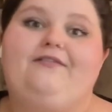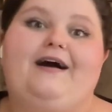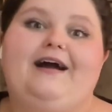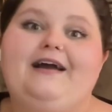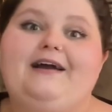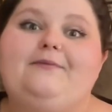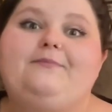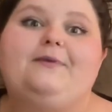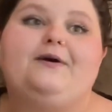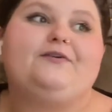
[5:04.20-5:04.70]
I
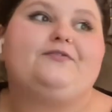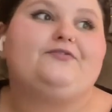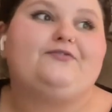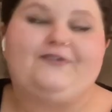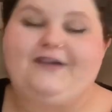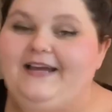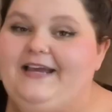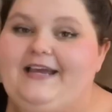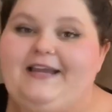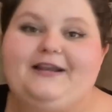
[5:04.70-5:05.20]
am
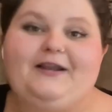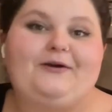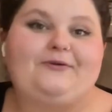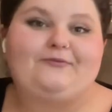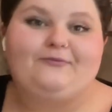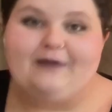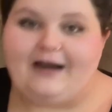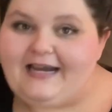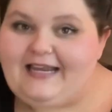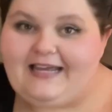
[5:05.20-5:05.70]
freaking
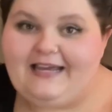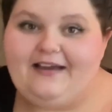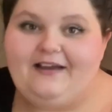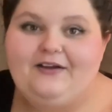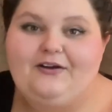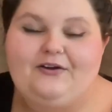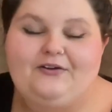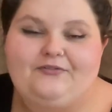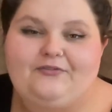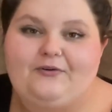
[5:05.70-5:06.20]
ready
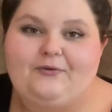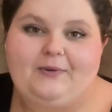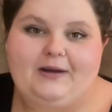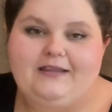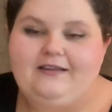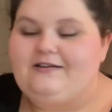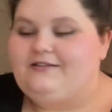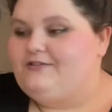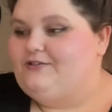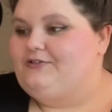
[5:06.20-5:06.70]
for weight
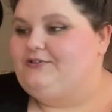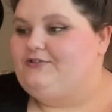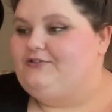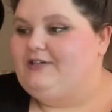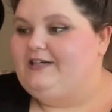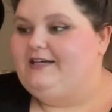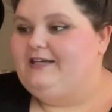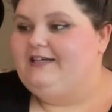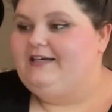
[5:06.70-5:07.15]
loss surgery.